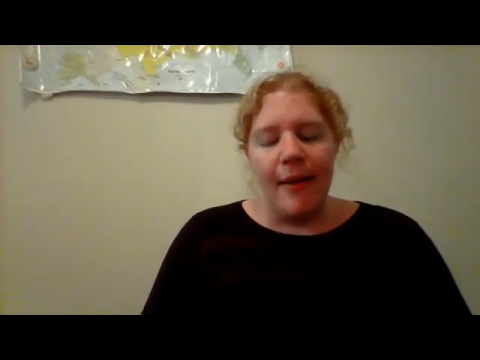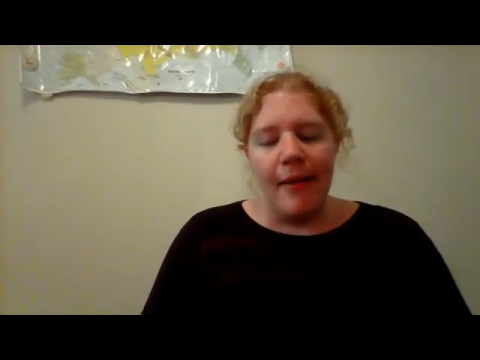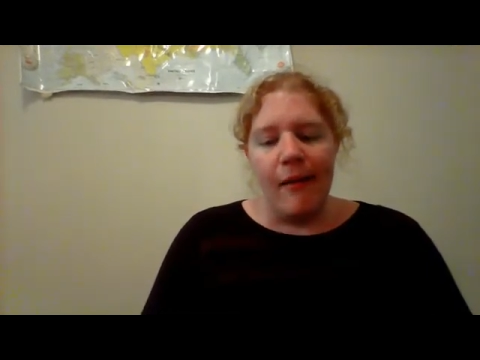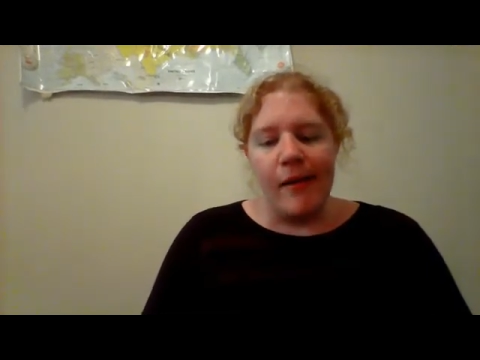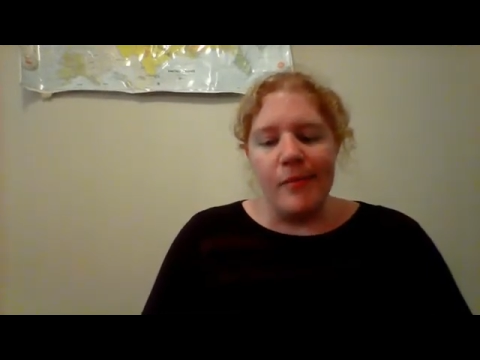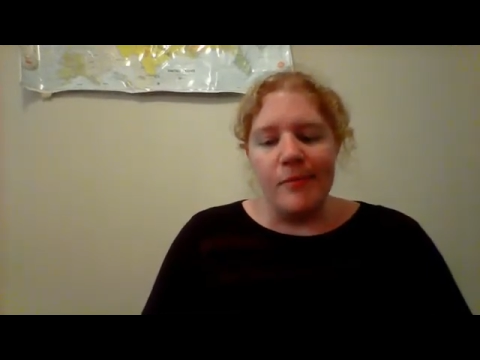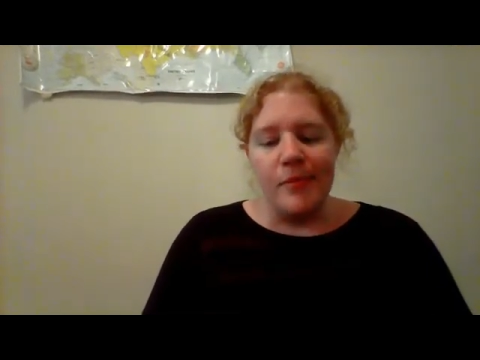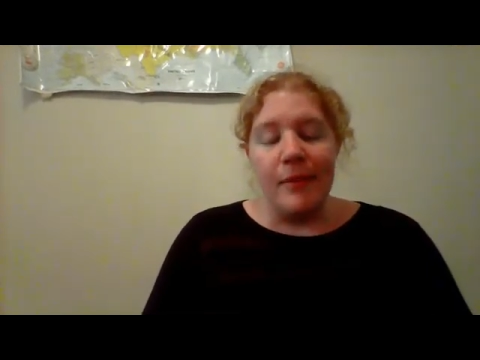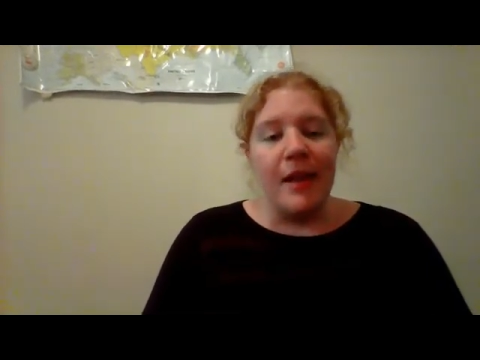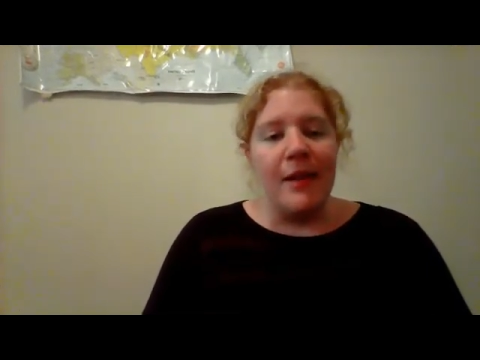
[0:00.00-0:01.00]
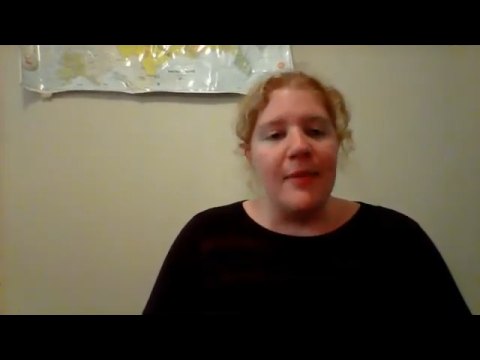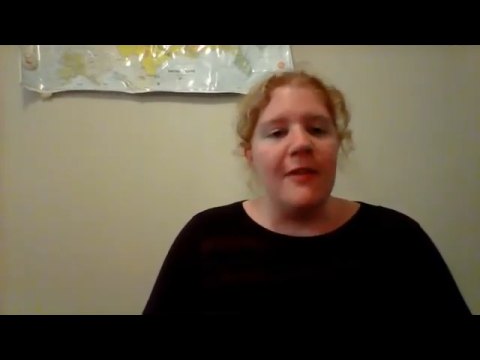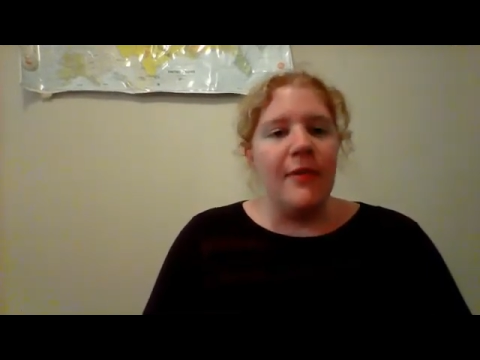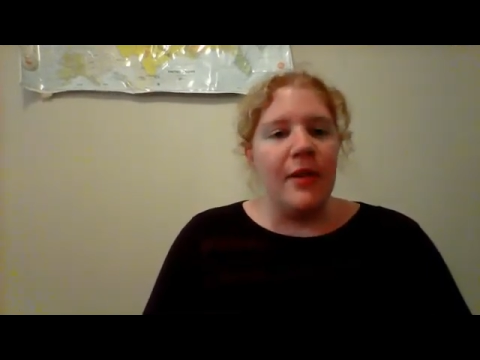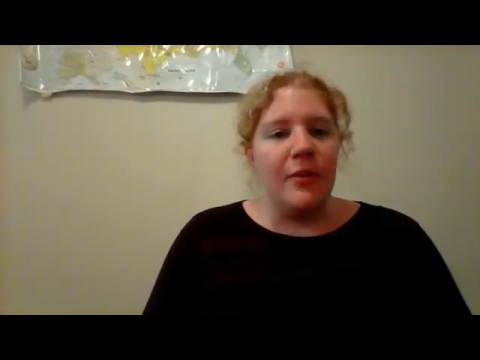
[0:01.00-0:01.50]
It made me
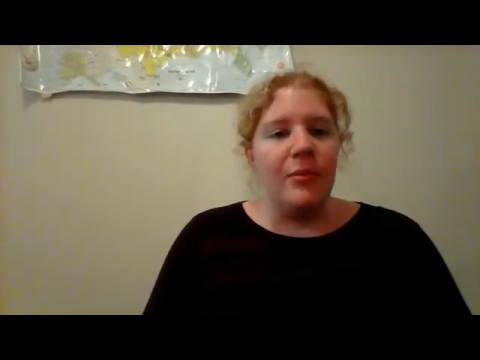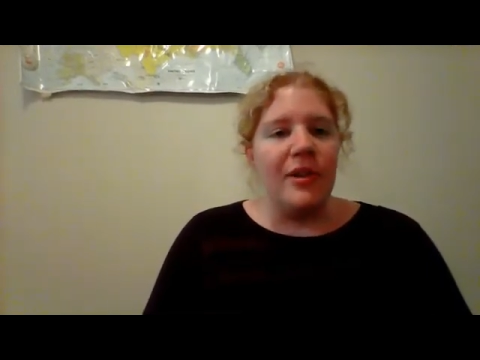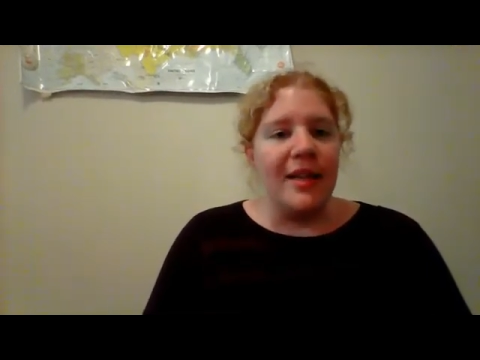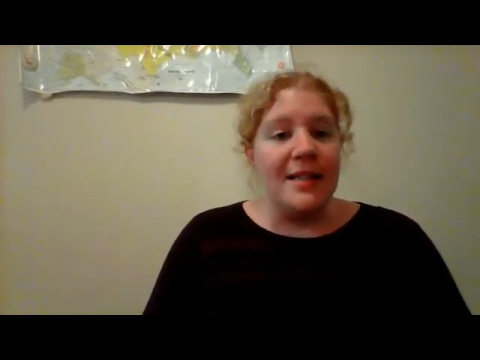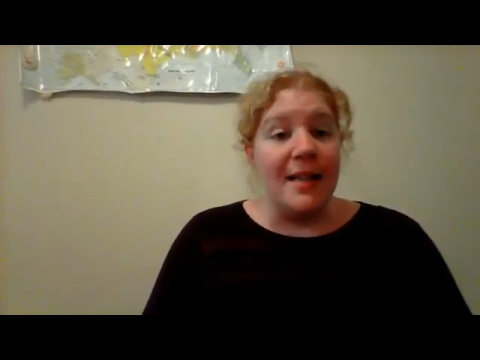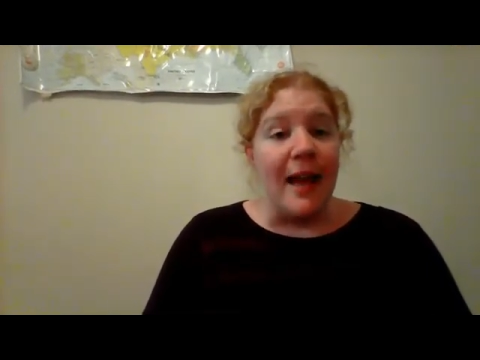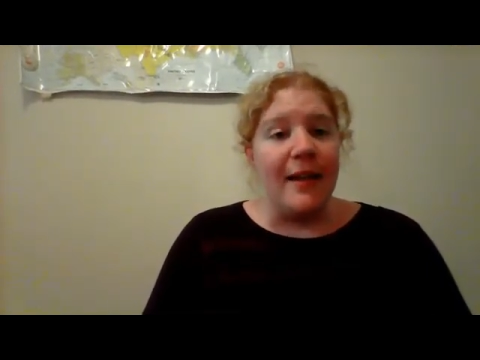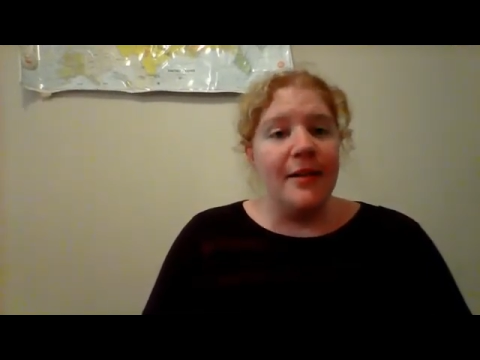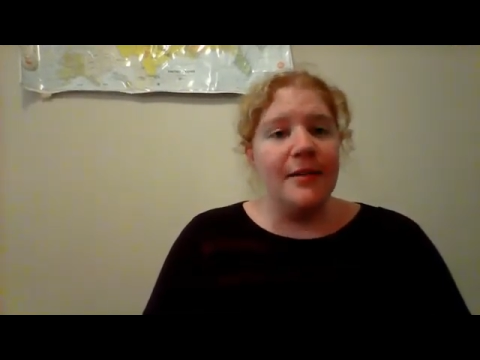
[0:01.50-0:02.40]
feel really sad,